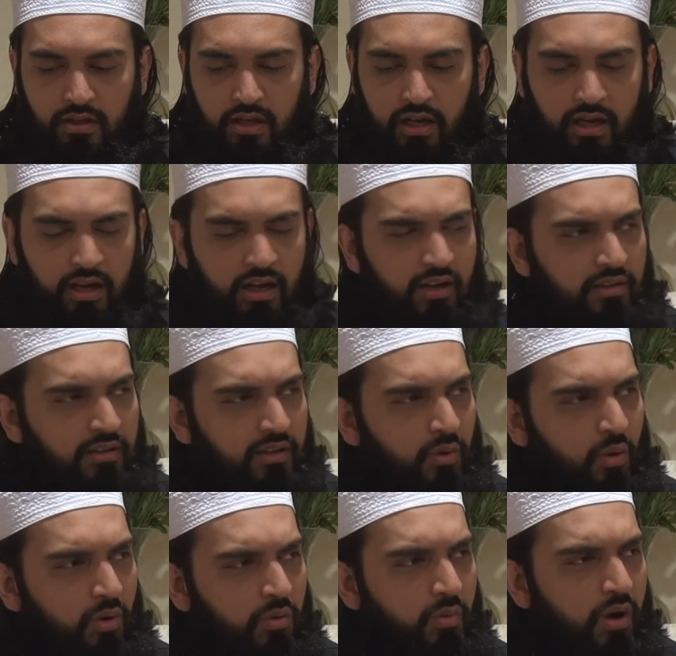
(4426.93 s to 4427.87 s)
uh,
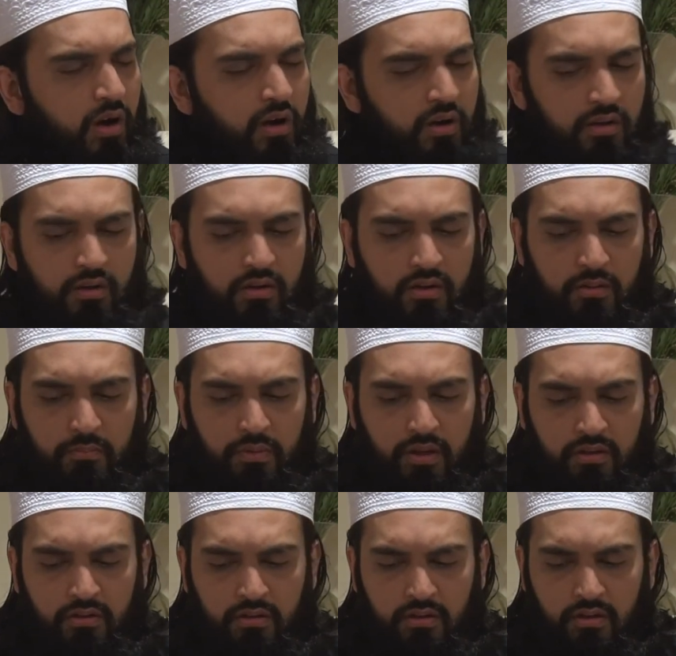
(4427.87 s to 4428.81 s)
Urwa
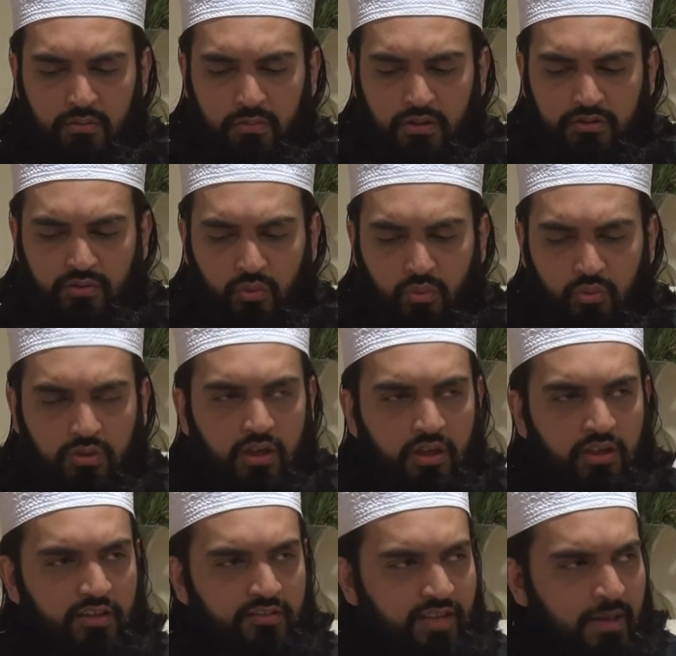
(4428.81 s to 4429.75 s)
bin
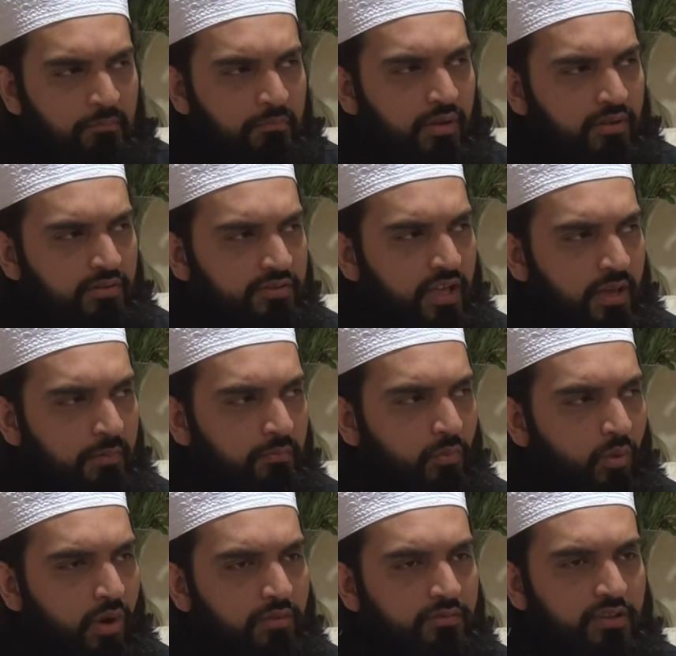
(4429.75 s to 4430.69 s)
Mas'ud resembles him,
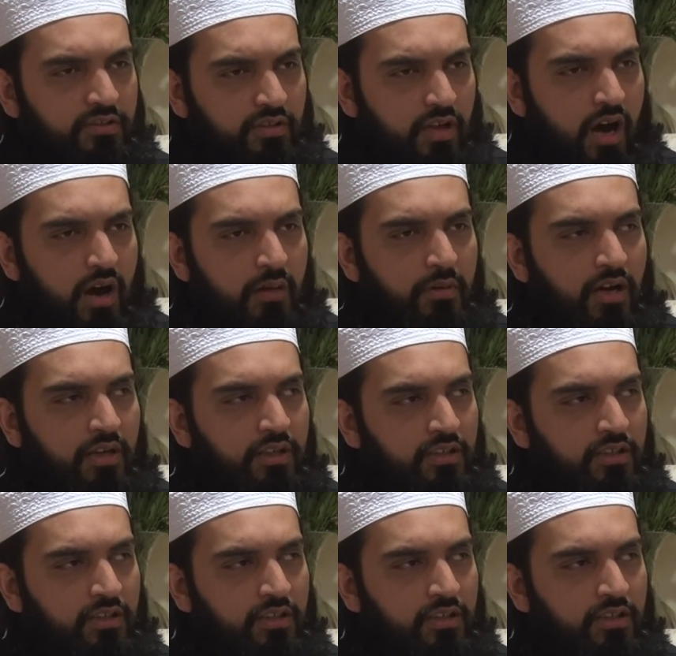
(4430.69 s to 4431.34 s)
one of the Sahaba.